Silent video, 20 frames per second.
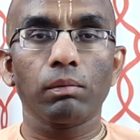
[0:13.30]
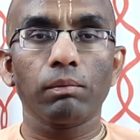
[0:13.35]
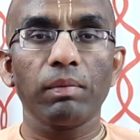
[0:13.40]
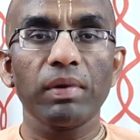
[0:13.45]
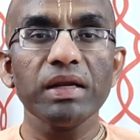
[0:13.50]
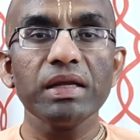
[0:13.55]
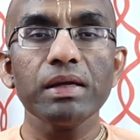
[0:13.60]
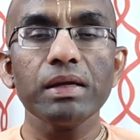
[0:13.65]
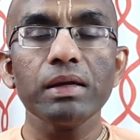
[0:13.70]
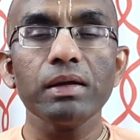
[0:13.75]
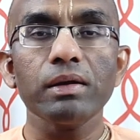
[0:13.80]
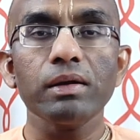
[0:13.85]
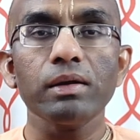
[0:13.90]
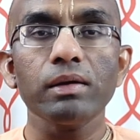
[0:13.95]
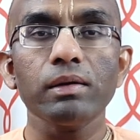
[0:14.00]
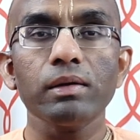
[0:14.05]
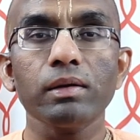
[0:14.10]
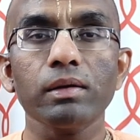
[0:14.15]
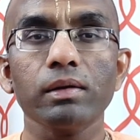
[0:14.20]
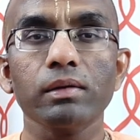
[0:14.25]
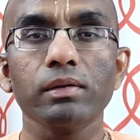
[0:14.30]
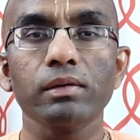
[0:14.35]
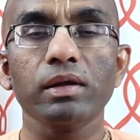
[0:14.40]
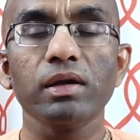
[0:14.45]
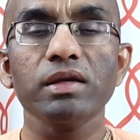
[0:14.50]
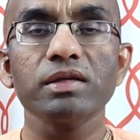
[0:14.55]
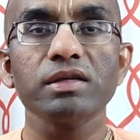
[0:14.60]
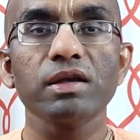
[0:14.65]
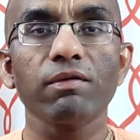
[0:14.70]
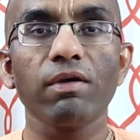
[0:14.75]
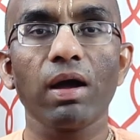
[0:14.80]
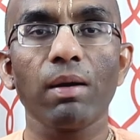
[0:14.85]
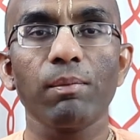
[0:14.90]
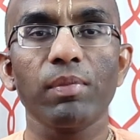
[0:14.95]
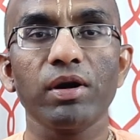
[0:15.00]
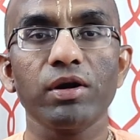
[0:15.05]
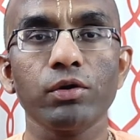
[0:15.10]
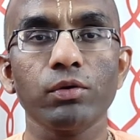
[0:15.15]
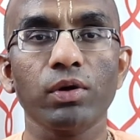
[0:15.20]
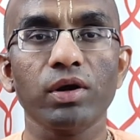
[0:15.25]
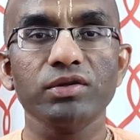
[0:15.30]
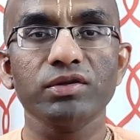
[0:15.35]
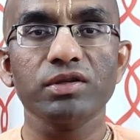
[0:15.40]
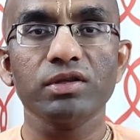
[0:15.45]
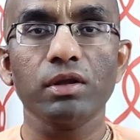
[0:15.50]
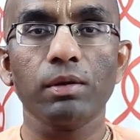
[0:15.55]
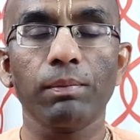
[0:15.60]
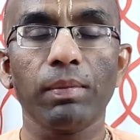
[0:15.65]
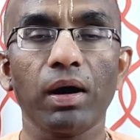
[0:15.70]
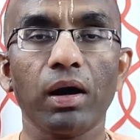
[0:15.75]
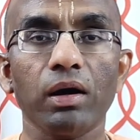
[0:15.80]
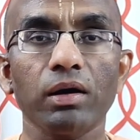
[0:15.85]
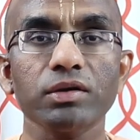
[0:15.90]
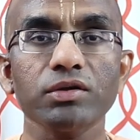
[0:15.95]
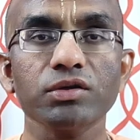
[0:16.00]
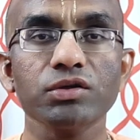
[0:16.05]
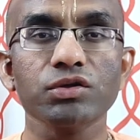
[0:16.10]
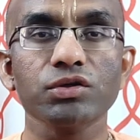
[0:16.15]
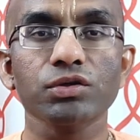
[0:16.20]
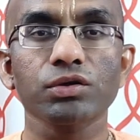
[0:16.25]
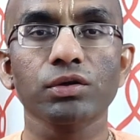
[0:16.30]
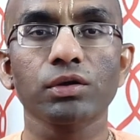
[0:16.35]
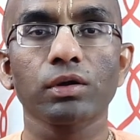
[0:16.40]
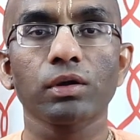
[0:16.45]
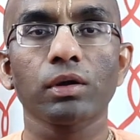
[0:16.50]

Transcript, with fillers: Many things have happened to us in the past,